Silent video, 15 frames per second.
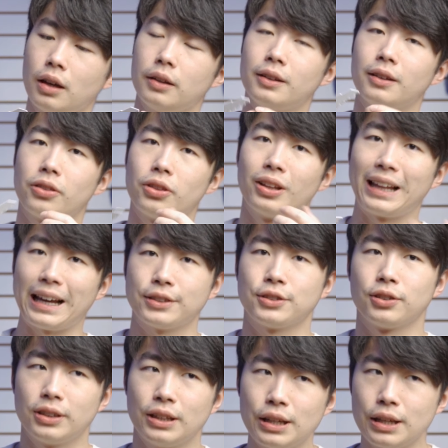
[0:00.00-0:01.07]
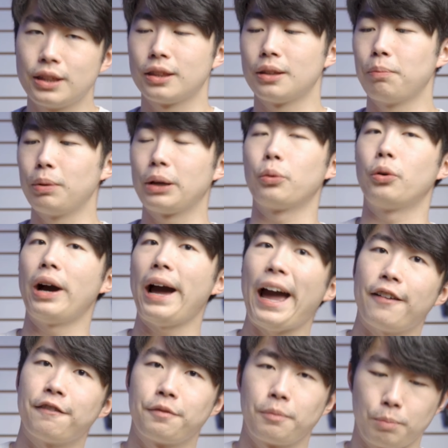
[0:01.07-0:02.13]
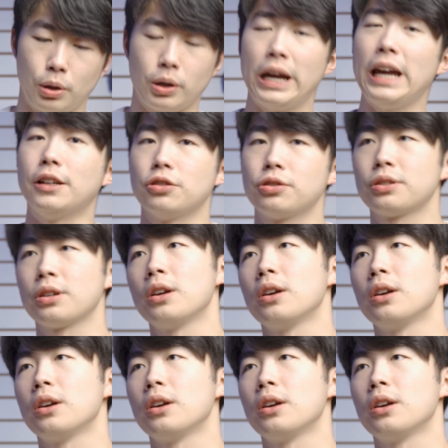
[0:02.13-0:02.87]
the lesser teeth the blade will have per inch.